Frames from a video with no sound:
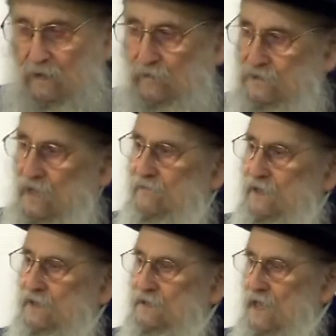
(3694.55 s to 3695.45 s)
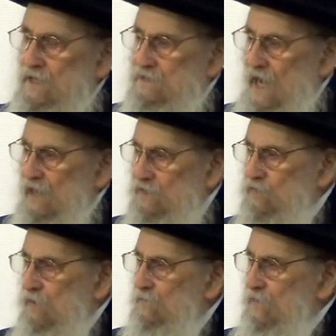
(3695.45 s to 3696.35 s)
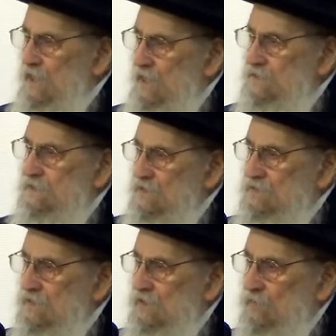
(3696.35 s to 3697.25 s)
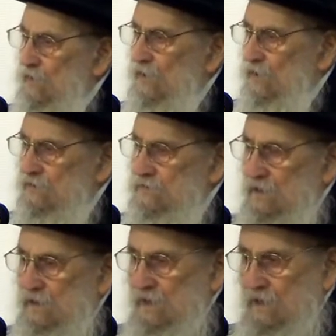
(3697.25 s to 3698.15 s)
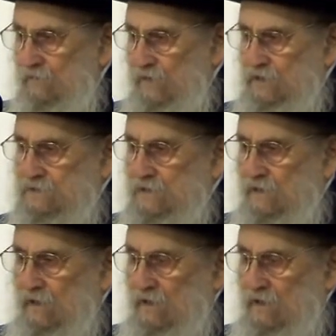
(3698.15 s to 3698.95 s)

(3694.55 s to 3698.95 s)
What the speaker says: whatever he takes out will be his as the reward for his